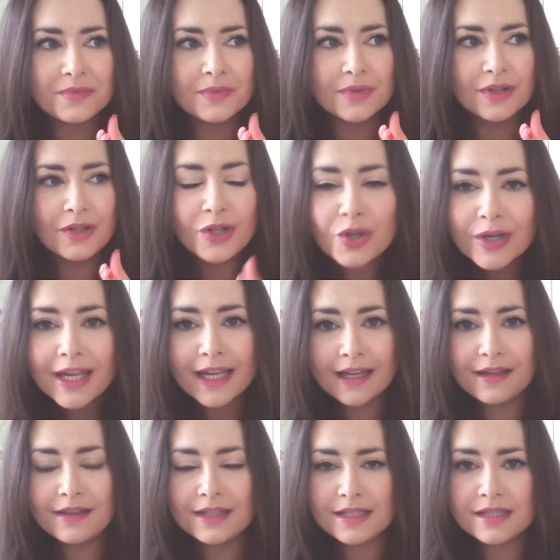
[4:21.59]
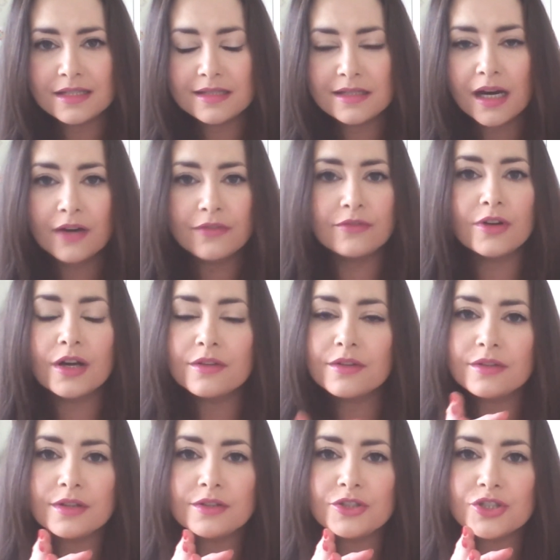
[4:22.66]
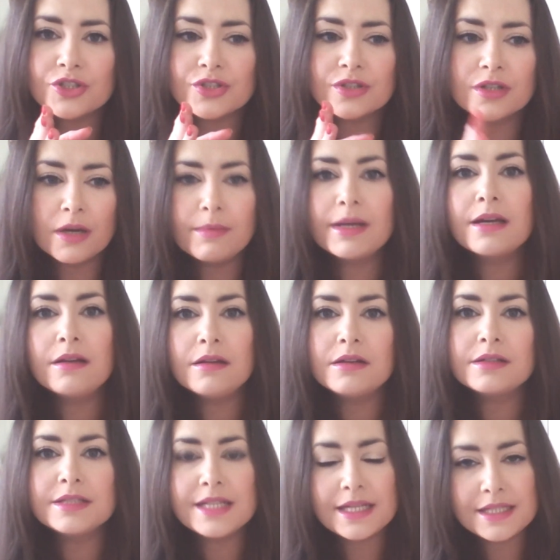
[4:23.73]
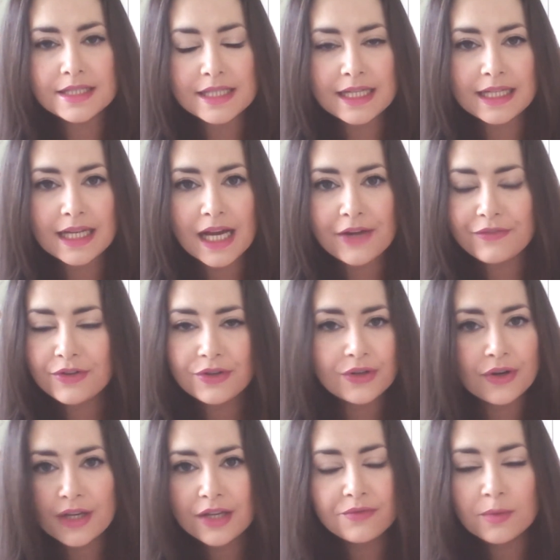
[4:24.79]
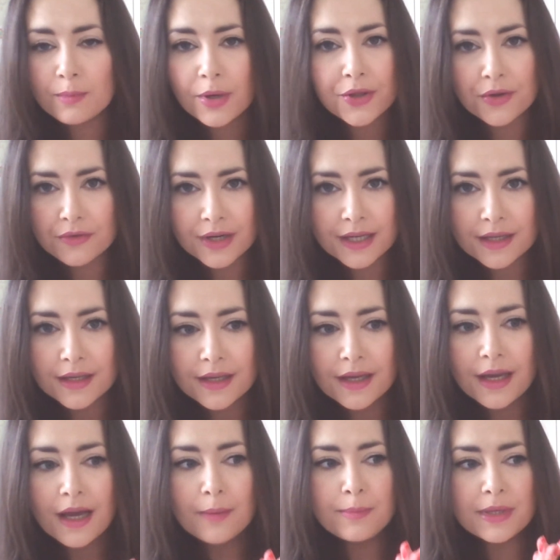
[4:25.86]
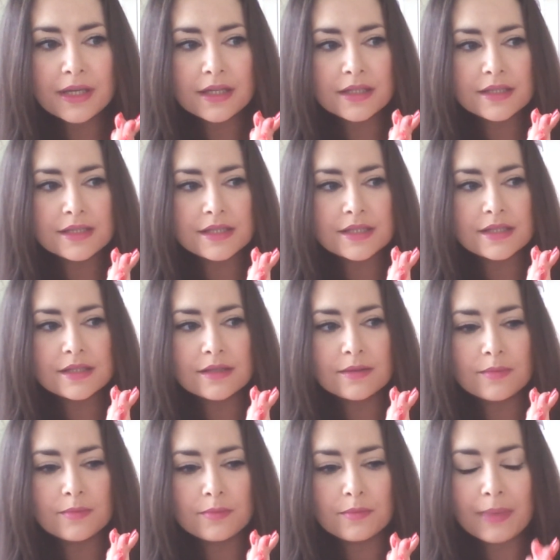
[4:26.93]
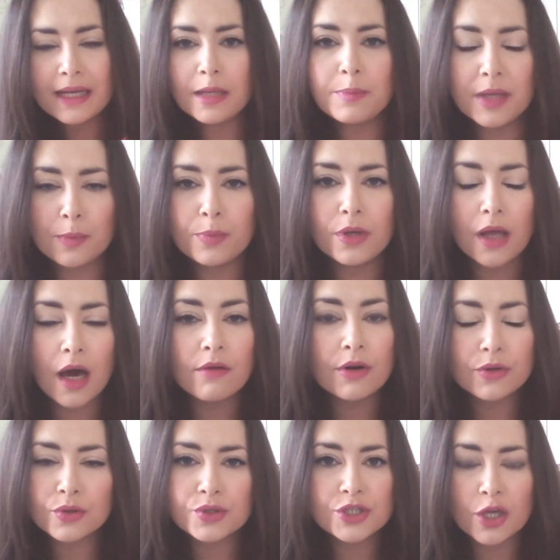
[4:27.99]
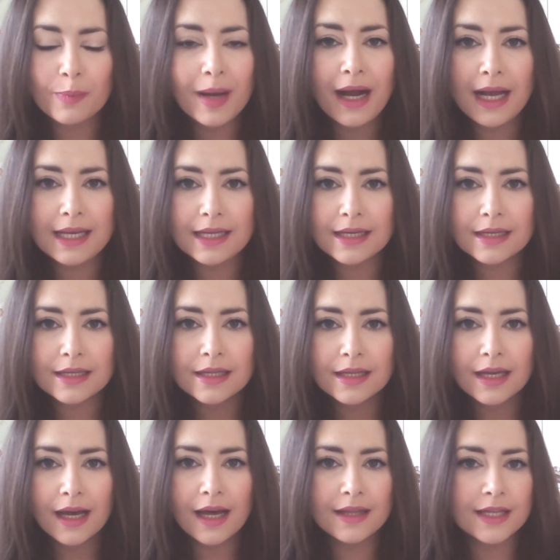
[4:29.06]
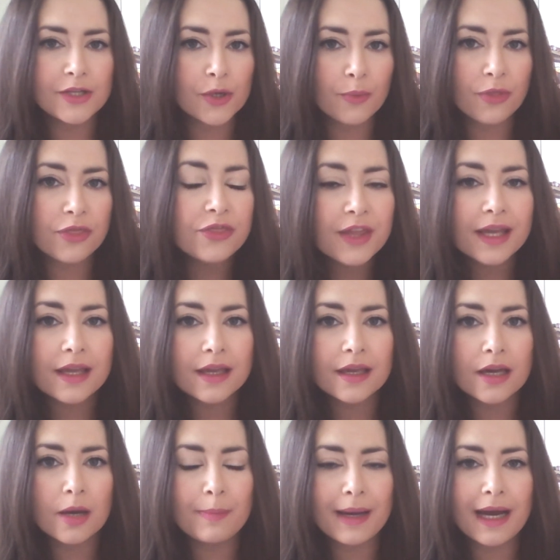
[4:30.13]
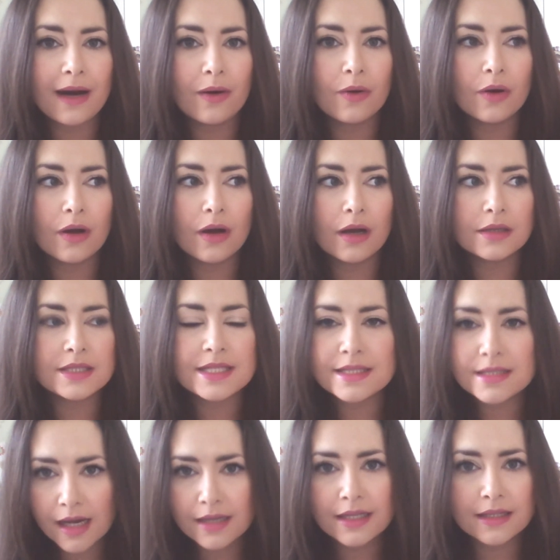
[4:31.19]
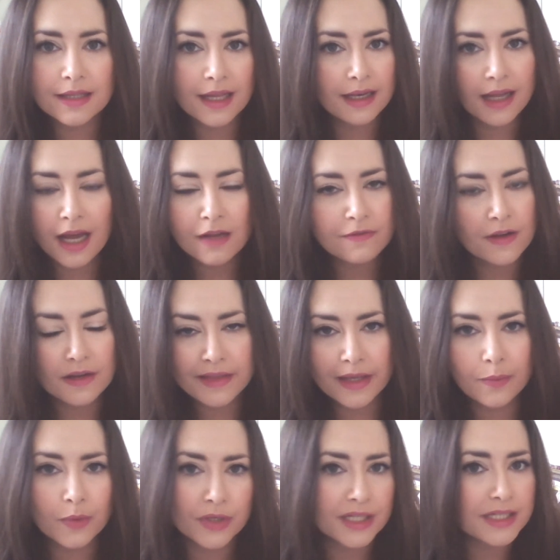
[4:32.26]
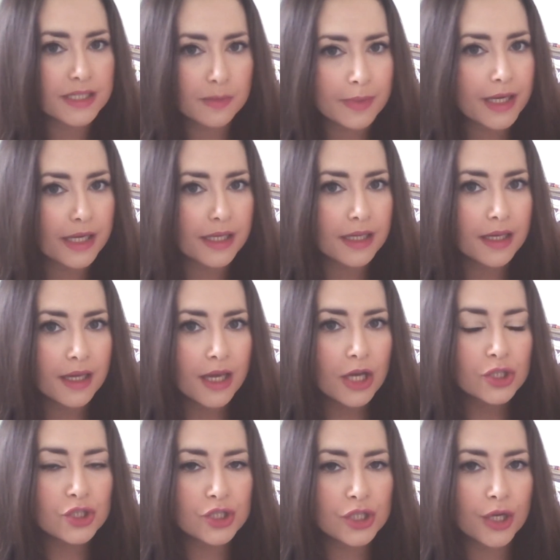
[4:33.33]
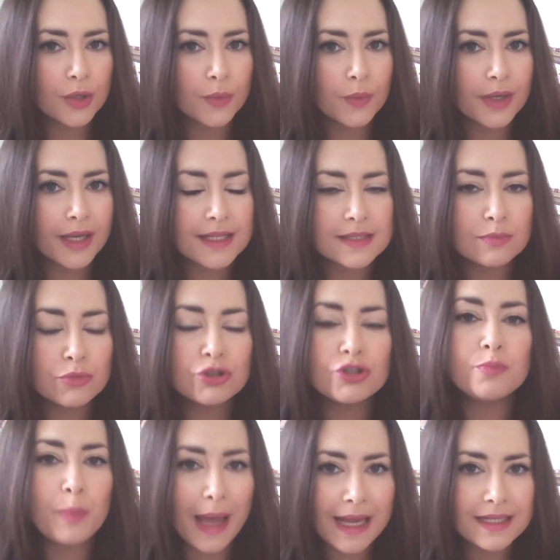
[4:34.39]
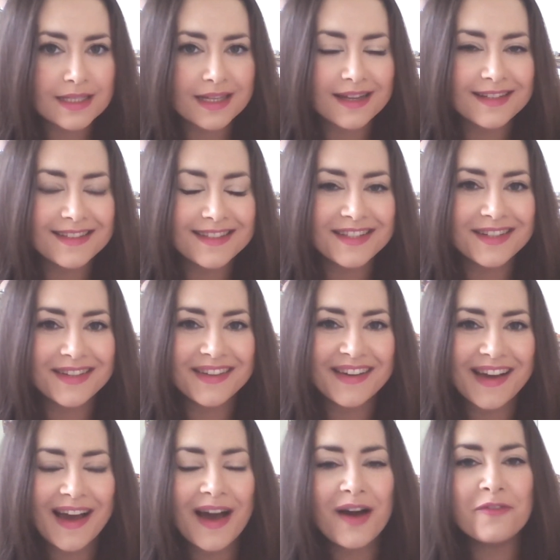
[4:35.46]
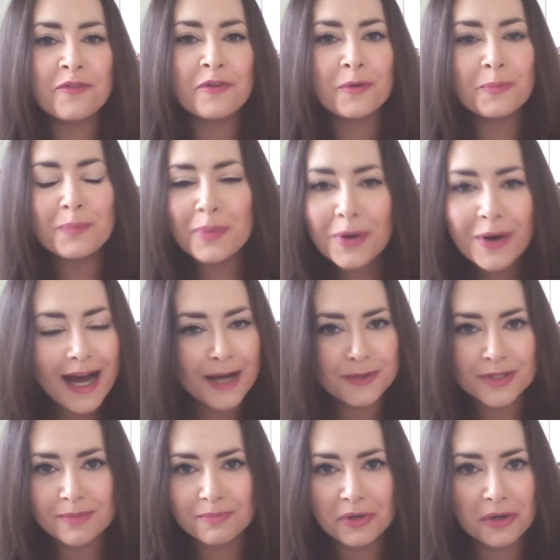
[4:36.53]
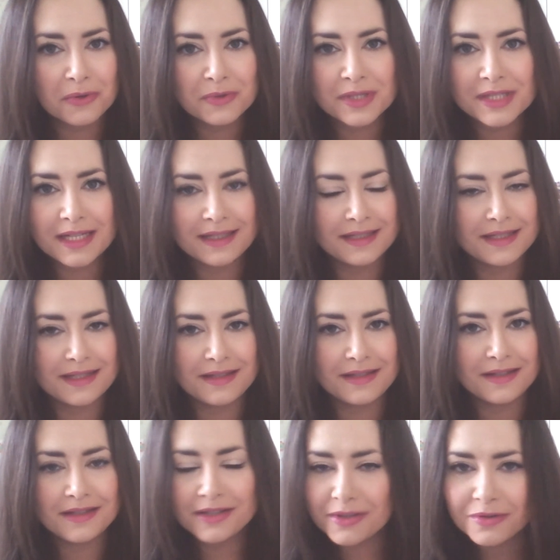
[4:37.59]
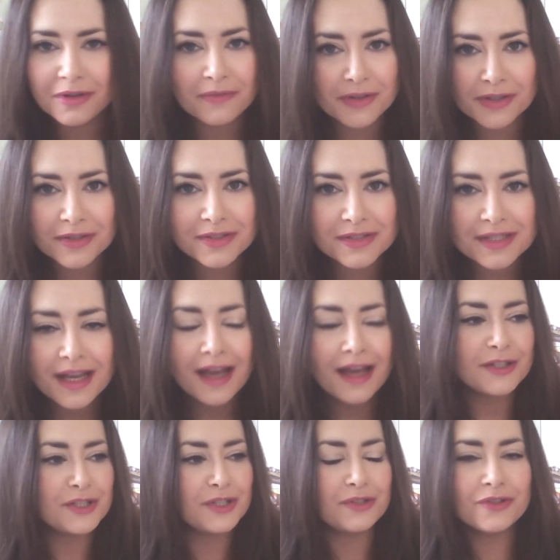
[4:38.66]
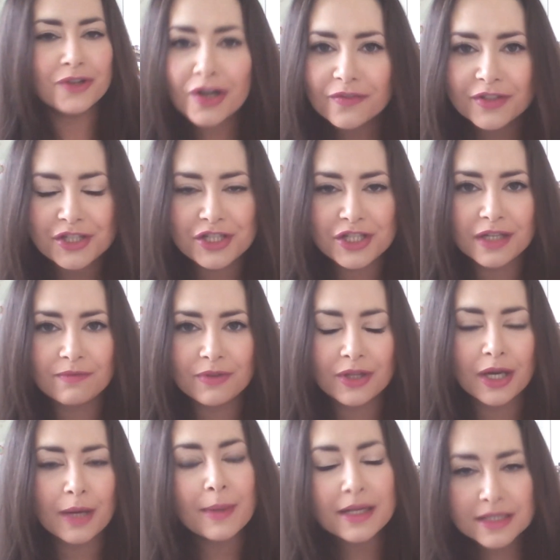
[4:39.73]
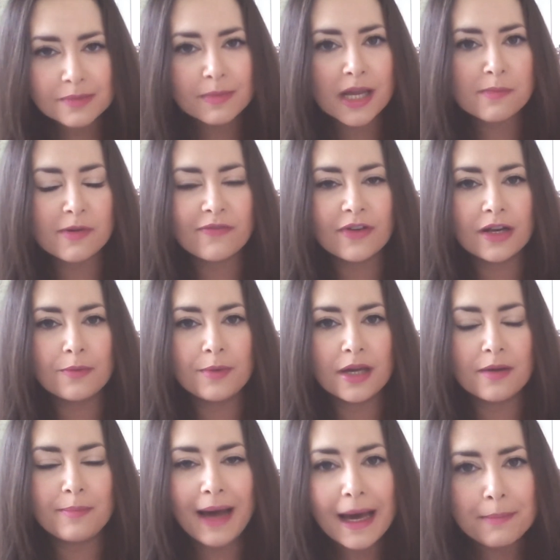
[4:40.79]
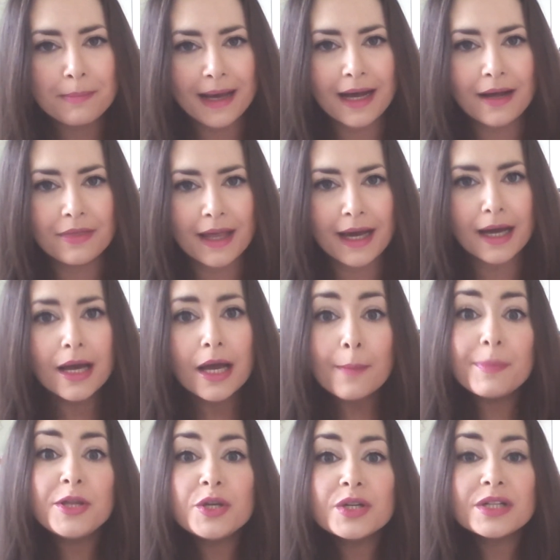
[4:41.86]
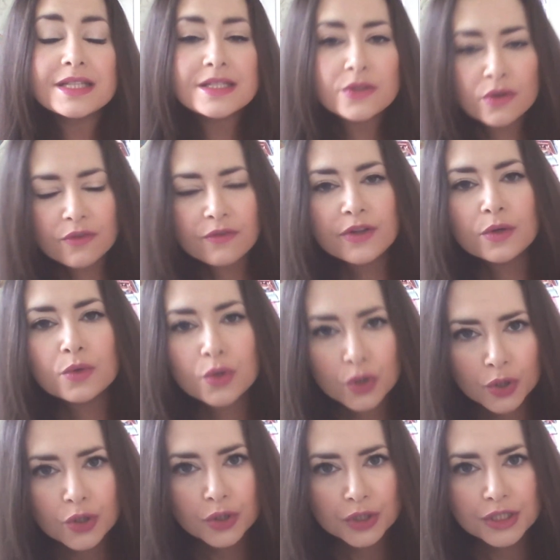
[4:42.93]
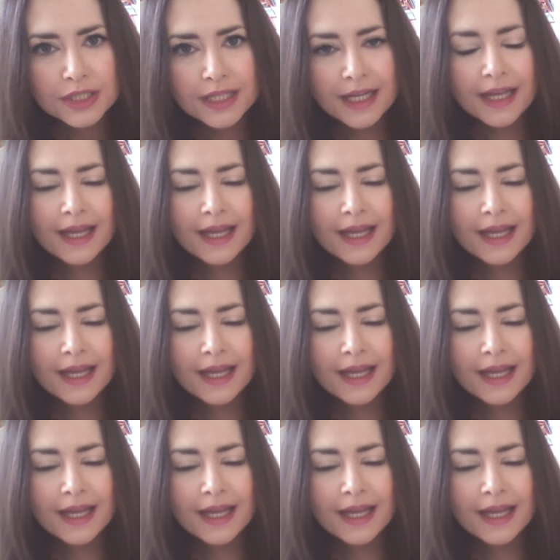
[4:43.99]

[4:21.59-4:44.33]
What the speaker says: looking at this stuff rather than just going along day-to-day life and not even bothering, because many people are on autopilot and they don't think about designing their life how they want it to be. So it's much better to have put out some goals into the universe, to not have achieved them, and to maybe feel a bit bad about that. But you can still feel good